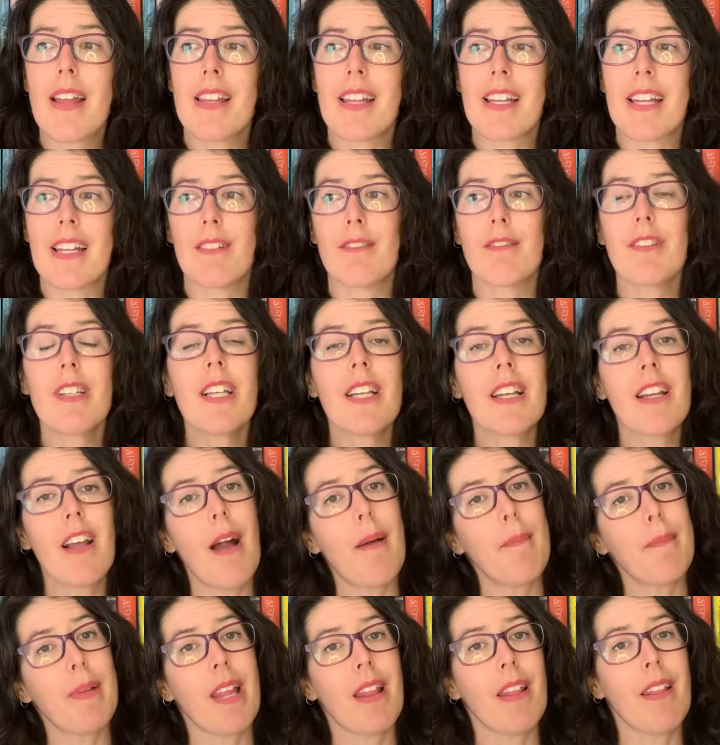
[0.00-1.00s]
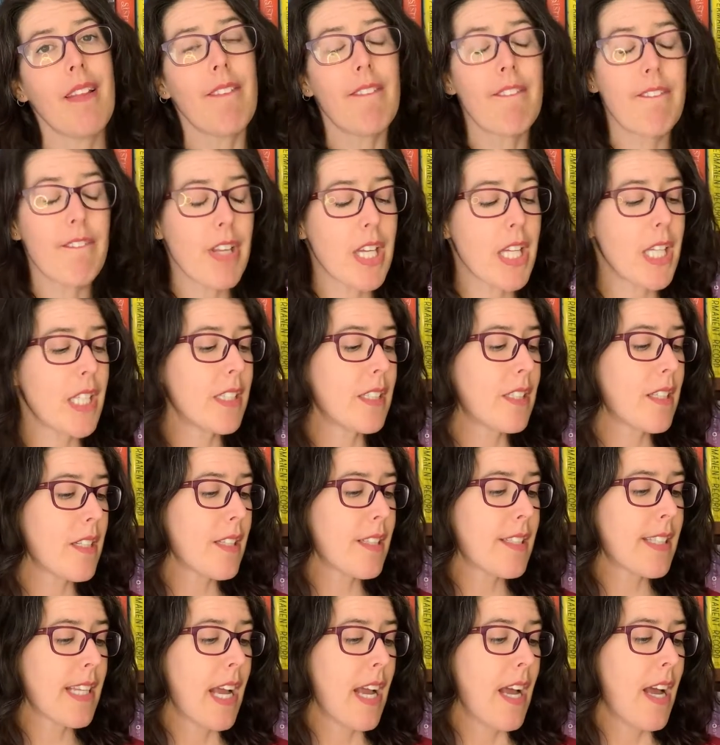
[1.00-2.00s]
Like it really got me in the
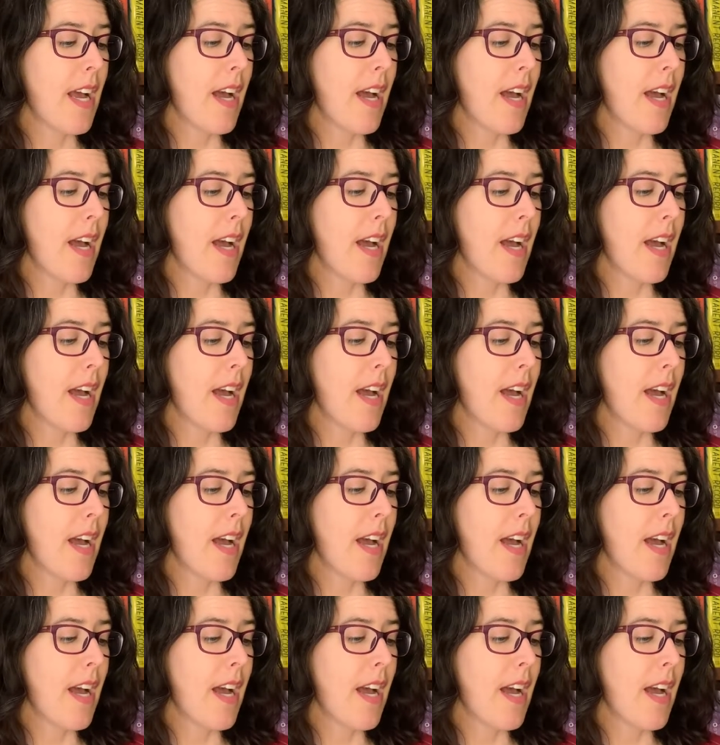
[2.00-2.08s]
feels.